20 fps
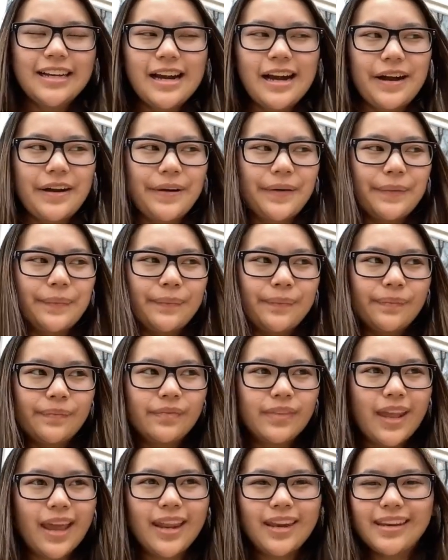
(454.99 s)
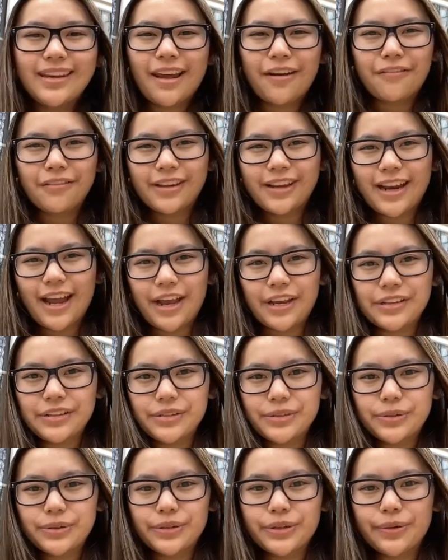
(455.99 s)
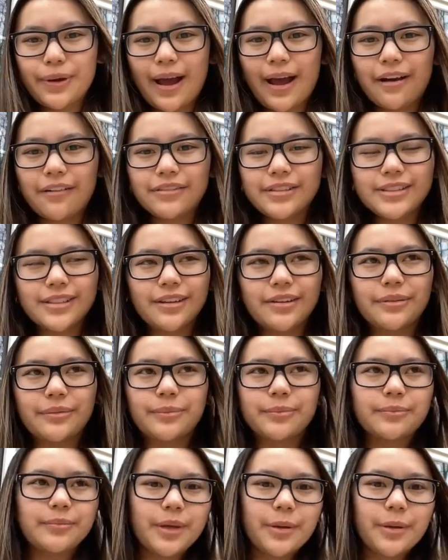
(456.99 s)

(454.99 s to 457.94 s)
Um, and definitely in high school you have some